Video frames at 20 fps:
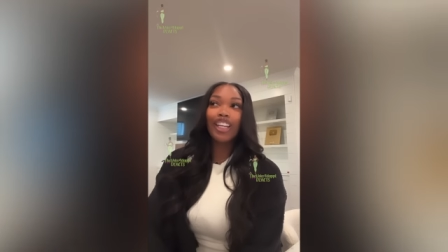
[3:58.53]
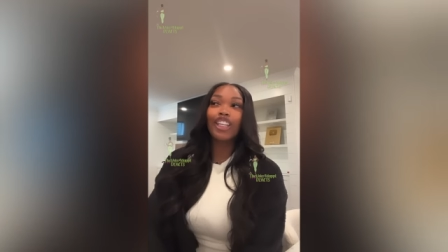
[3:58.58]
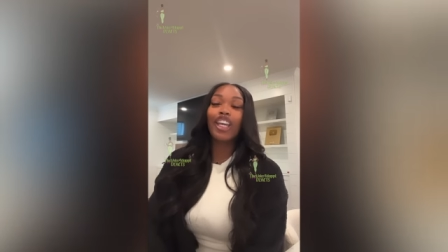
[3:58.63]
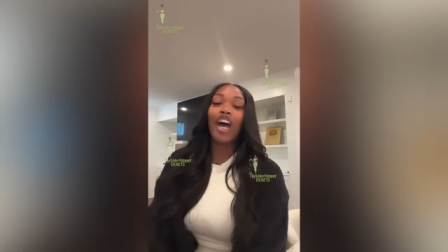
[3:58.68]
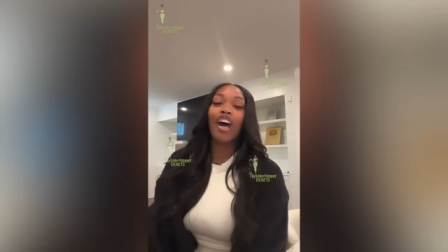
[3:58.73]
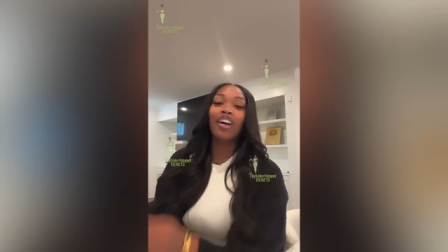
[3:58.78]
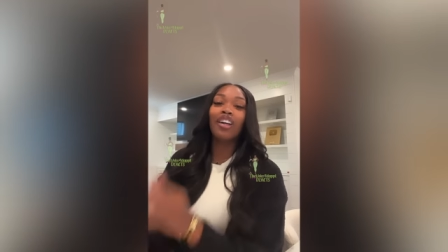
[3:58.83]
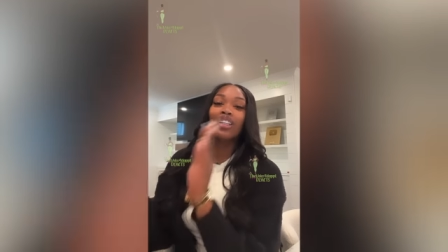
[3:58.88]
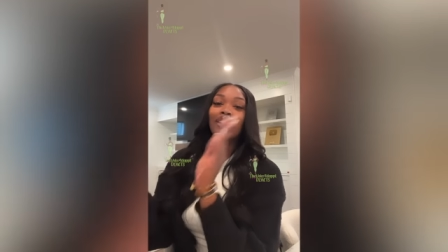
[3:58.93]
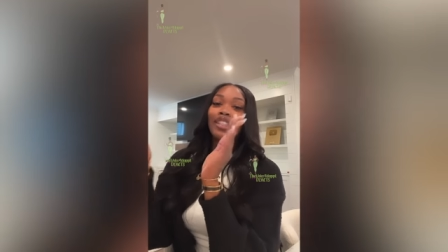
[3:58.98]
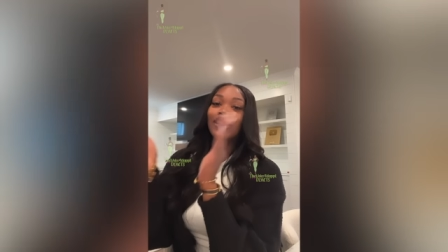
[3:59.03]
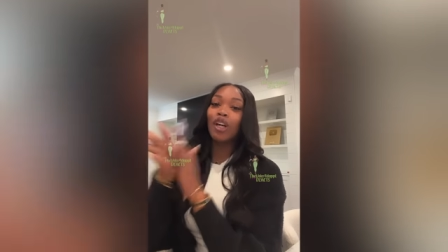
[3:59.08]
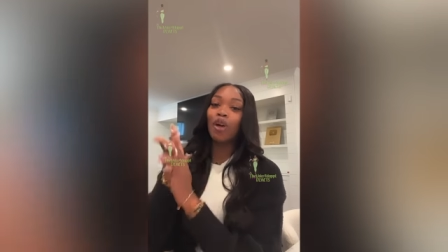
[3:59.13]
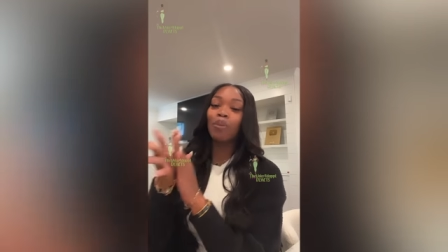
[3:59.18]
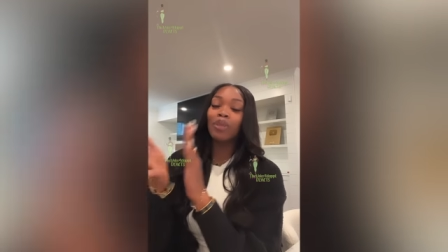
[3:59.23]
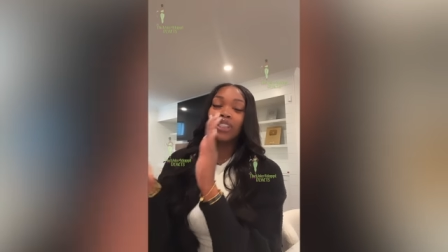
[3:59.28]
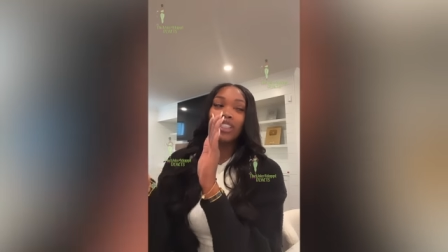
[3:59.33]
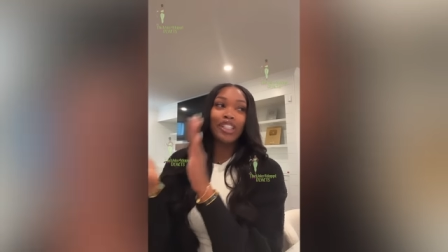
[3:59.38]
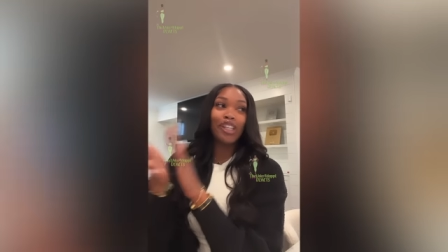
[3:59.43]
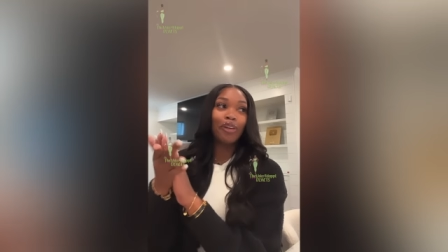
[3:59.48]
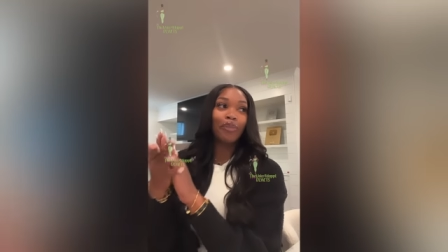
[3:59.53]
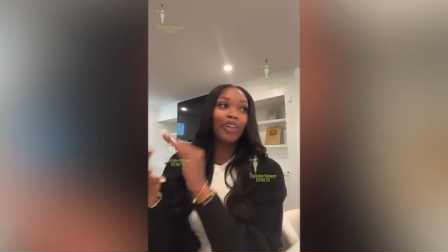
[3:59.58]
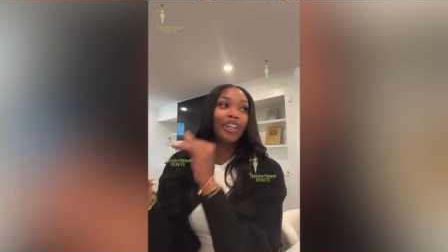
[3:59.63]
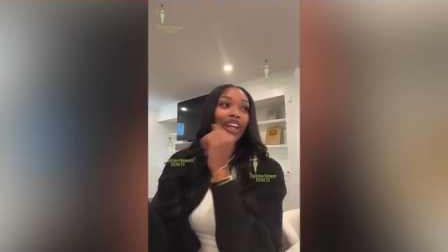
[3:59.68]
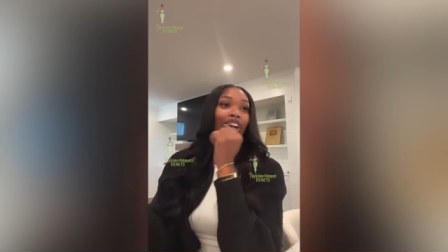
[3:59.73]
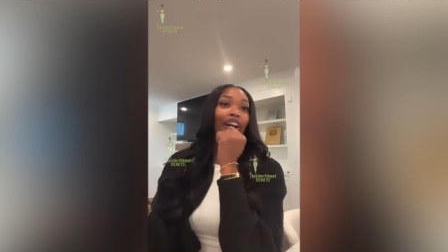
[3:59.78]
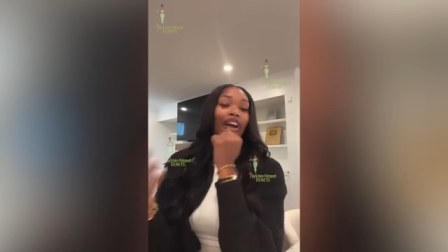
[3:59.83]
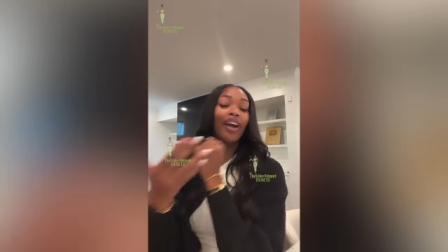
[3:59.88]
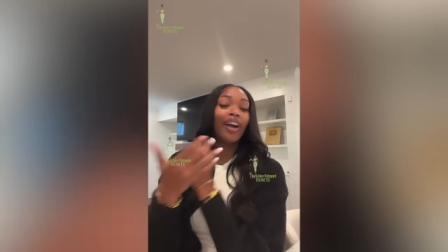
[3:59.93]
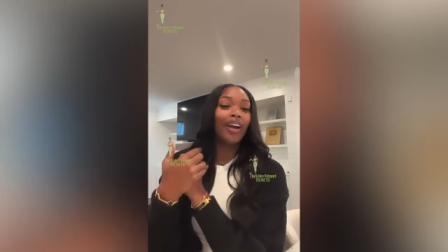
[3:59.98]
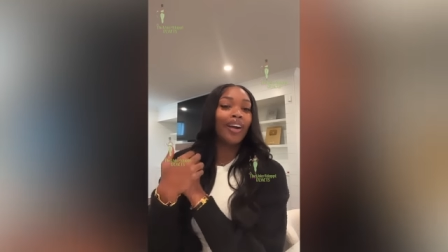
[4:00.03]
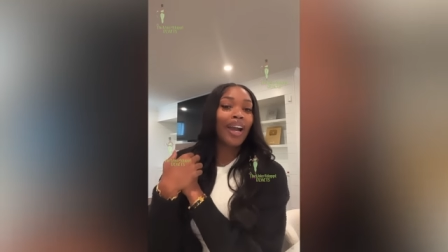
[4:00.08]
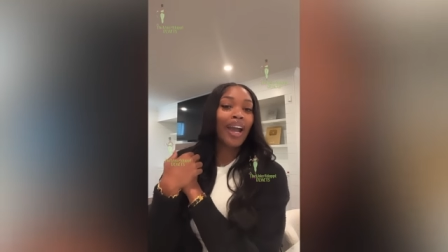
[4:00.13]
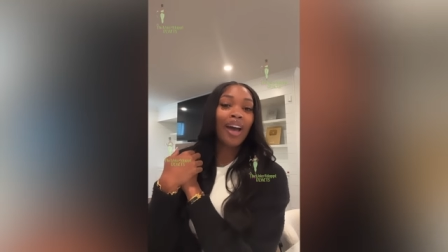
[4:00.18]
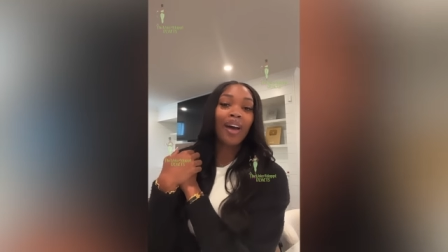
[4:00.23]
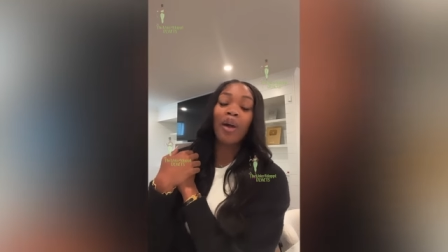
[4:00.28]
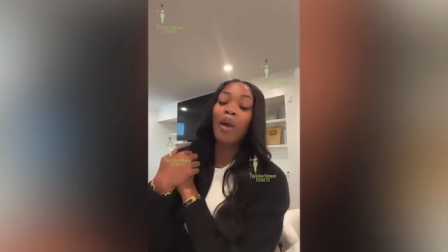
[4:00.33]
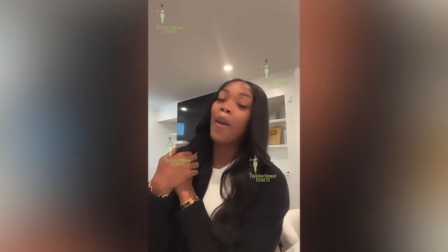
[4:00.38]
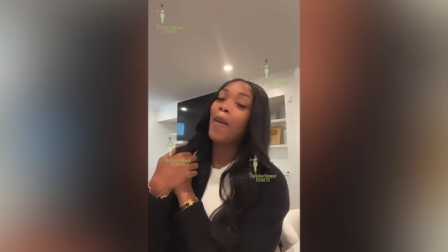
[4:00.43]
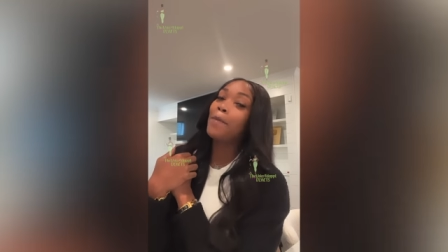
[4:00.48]
Y'all, it's so much stuff we can air
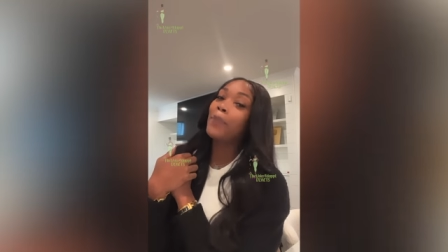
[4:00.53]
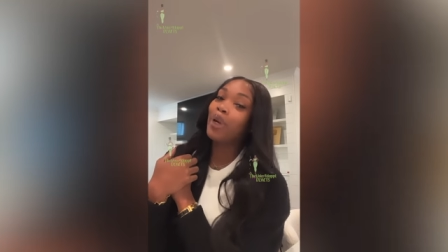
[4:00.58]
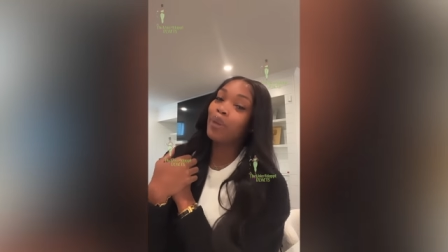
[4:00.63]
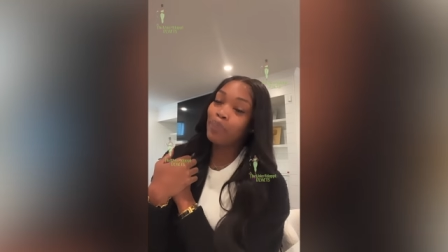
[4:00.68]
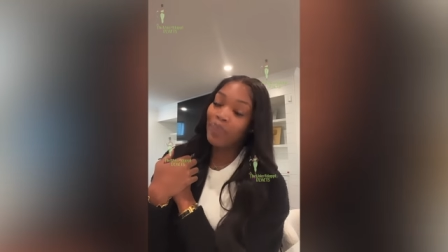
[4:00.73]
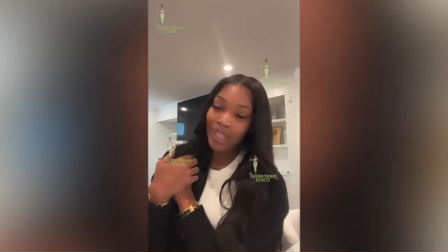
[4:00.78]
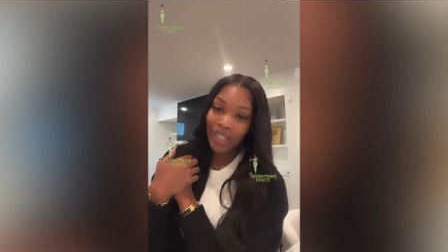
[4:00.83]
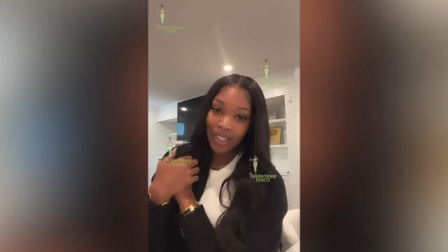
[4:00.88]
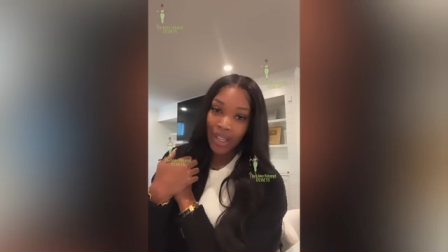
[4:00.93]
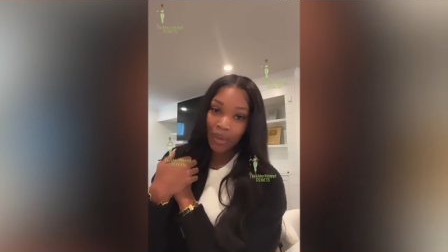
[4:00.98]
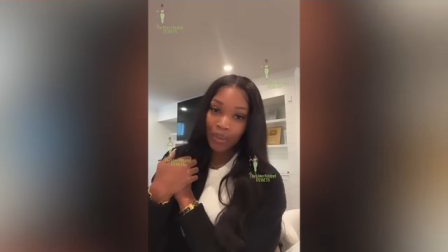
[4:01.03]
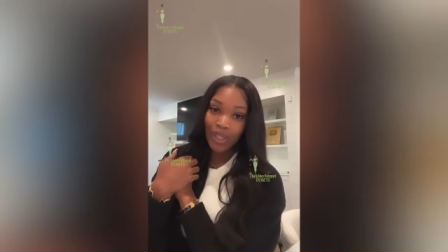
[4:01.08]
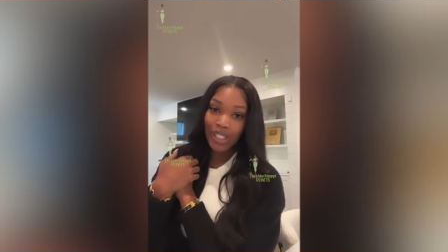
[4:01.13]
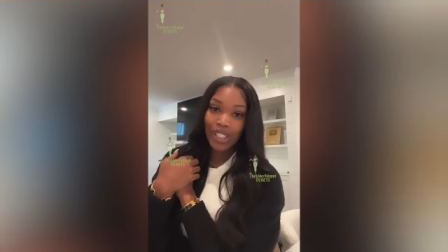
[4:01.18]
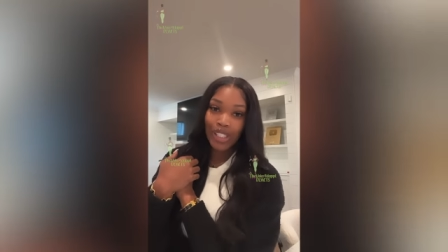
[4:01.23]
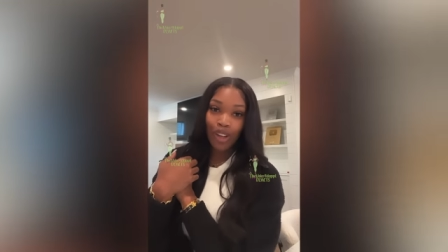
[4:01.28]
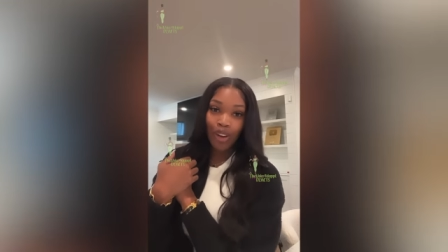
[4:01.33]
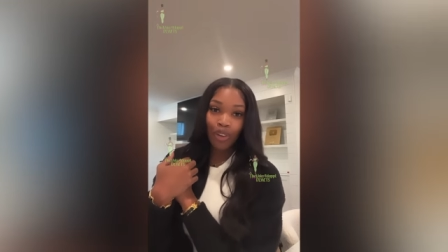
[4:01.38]
out, but being that we